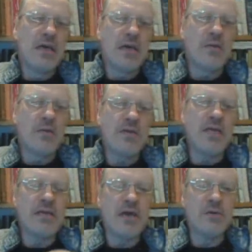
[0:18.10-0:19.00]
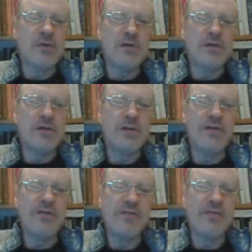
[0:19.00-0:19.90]
we take the outer
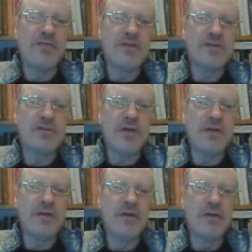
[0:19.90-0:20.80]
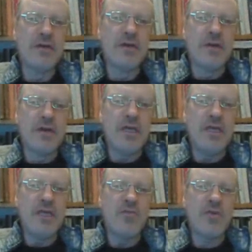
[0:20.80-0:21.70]
derivative first, right? Keep
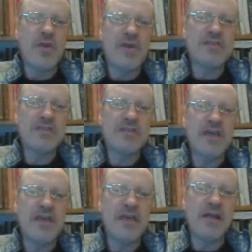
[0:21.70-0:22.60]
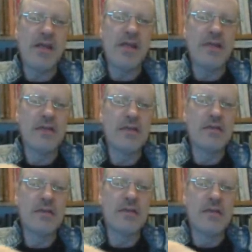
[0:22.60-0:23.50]
what we have inside,
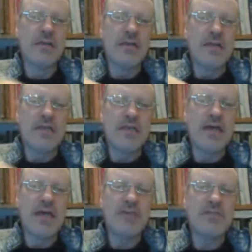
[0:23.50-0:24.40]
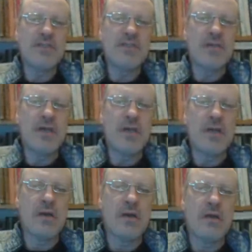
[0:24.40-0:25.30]
times
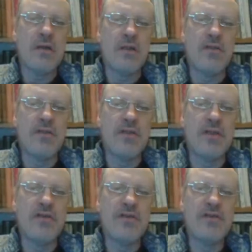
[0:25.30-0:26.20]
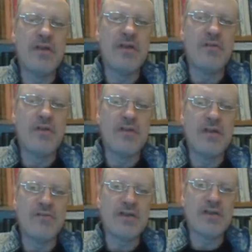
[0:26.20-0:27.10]
the derivative of the inner
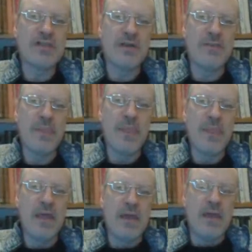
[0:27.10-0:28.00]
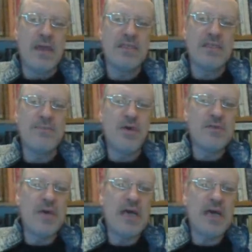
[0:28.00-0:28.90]
function. And suppose we
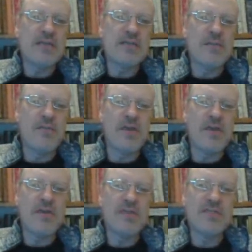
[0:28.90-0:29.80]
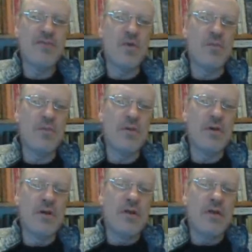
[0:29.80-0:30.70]
had something in this form,
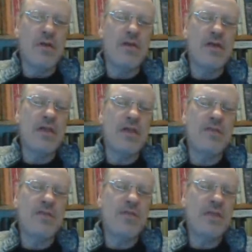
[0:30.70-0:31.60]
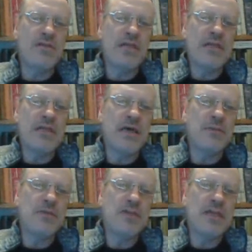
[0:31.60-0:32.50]
then if we integrate that, we
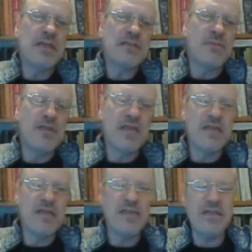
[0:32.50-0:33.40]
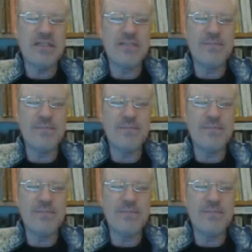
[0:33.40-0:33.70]
should get something like this.